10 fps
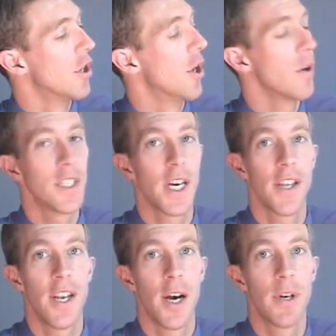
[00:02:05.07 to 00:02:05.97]
Notice on
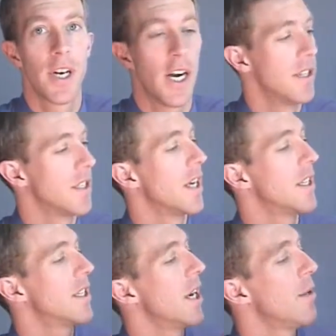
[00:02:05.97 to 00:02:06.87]
the number cards that
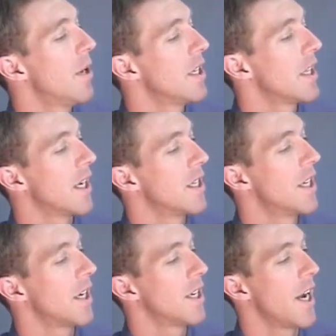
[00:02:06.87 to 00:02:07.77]
it's set up much like a
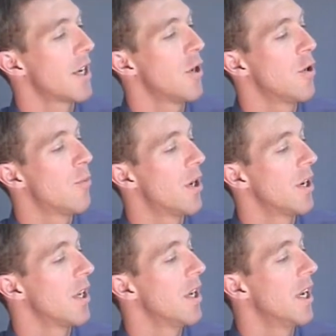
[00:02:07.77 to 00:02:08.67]
tic-tac-toe
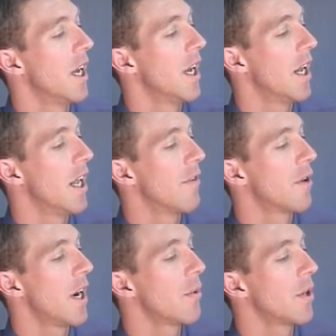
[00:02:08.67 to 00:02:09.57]
board, and I'll have
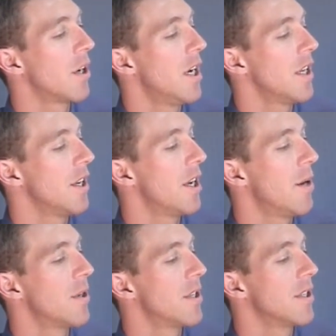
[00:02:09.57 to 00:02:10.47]
Greg recall the
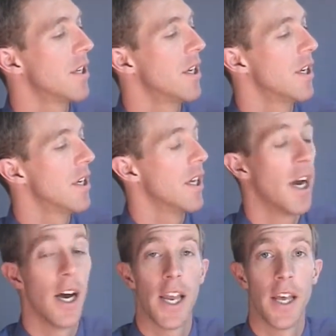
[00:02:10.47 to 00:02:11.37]
numbers
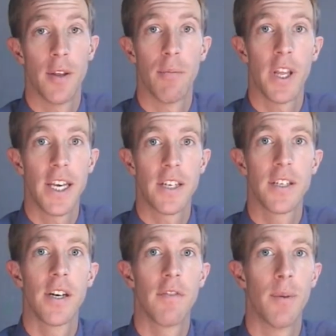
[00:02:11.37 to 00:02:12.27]
and the
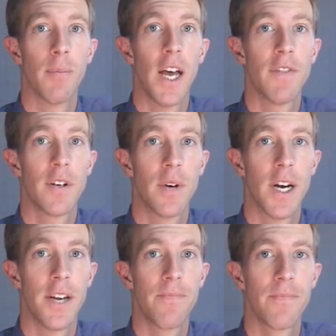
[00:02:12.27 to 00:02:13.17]
blanks from left to
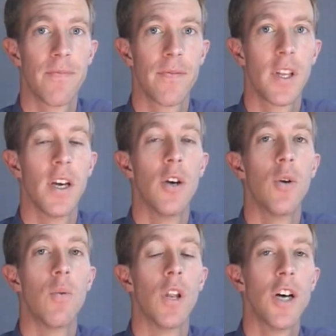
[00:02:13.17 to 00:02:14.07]
right.
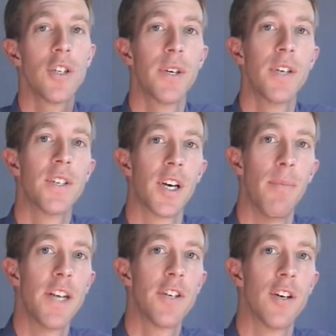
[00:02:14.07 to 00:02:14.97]
We'll also be using a
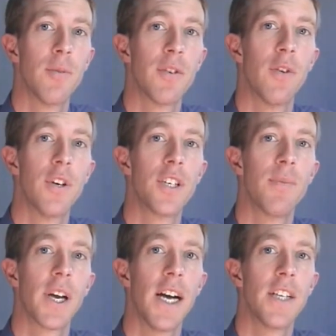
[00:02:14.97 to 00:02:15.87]
metronome to force
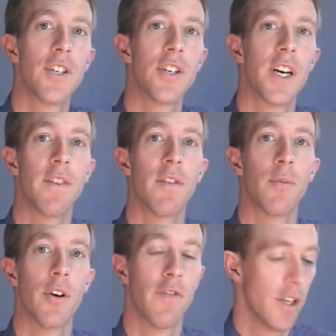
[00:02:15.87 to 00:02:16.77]
him to concentrate even
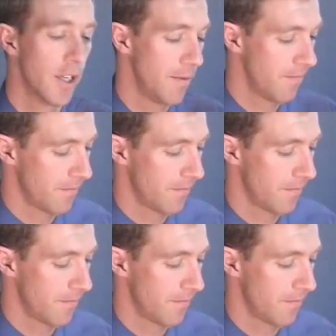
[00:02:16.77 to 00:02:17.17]
more fully.